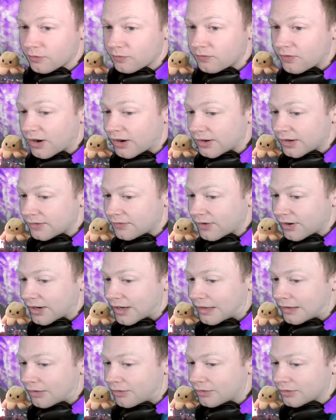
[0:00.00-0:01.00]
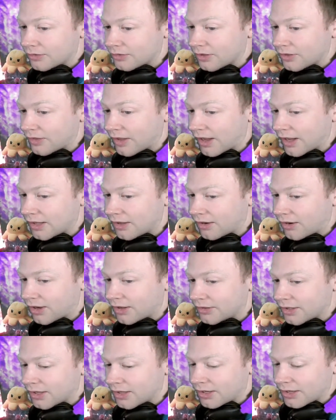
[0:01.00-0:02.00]
very, very long today,
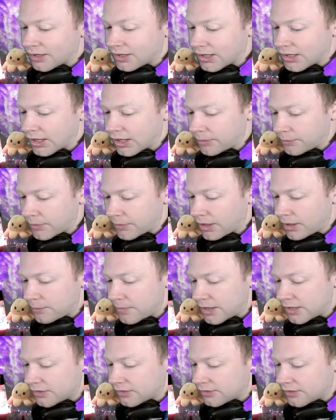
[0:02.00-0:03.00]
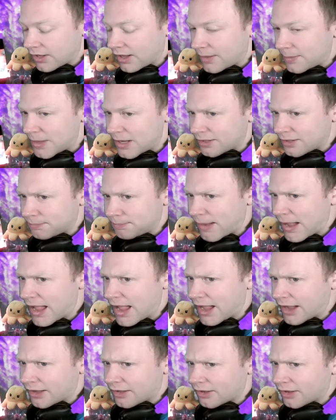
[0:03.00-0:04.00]
guys. A mixed
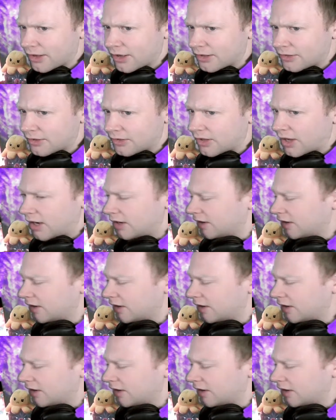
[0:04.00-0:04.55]
bag today,